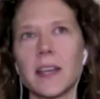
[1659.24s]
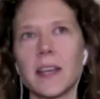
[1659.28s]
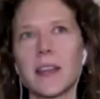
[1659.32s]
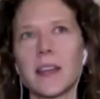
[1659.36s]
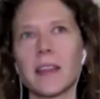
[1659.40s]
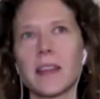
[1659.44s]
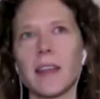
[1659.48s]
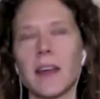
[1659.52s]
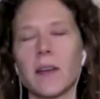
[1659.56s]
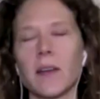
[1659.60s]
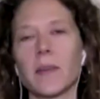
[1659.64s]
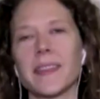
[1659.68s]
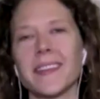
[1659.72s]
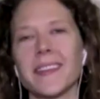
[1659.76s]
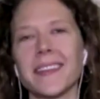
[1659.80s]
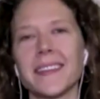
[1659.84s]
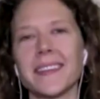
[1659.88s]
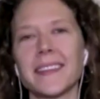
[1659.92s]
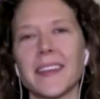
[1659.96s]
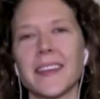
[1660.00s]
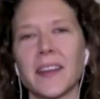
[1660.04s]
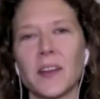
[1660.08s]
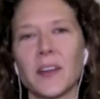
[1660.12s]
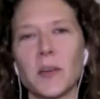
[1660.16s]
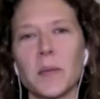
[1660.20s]
that with the
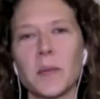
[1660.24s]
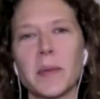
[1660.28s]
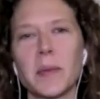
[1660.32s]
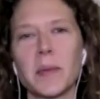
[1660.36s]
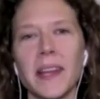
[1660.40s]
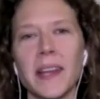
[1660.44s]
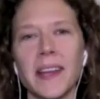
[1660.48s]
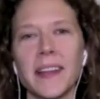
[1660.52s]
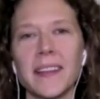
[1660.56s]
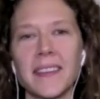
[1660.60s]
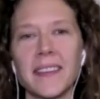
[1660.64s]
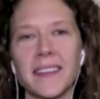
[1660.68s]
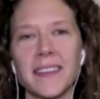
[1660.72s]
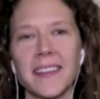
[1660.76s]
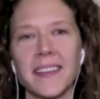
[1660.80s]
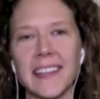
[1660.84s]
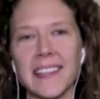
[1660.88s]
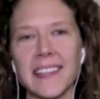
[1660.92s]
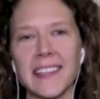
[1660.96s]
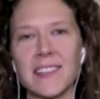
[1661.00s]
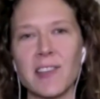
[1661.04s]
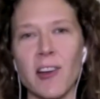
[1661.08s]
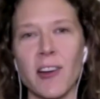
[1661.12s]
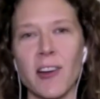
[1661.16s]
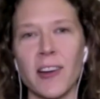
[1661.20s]
subtle plants, it's
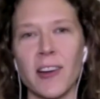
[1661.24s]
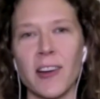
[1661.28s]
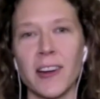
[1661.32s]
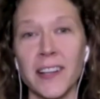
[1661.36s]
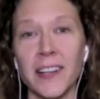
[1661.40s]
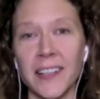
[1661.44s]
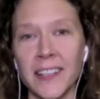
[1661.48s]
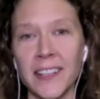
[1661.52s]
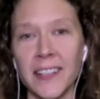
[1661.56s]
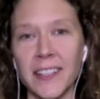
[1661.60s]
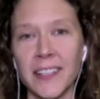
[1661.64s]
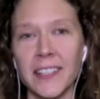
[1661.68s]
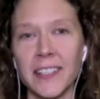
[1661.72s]
harder to